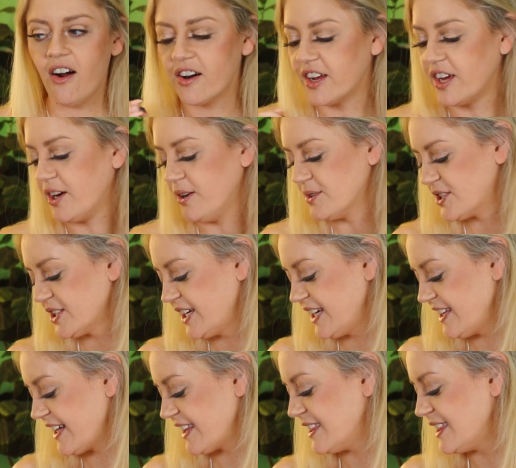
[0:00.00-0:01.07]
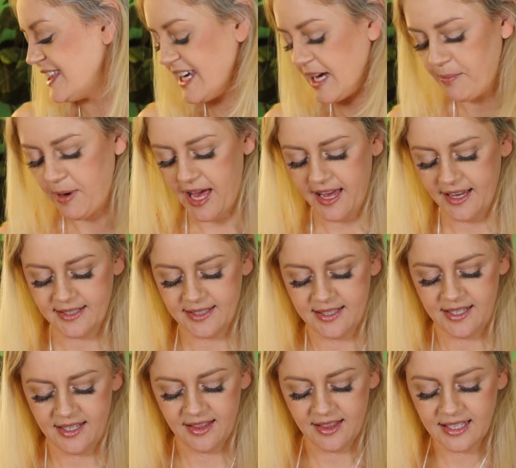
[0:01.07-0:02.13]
usually like the best.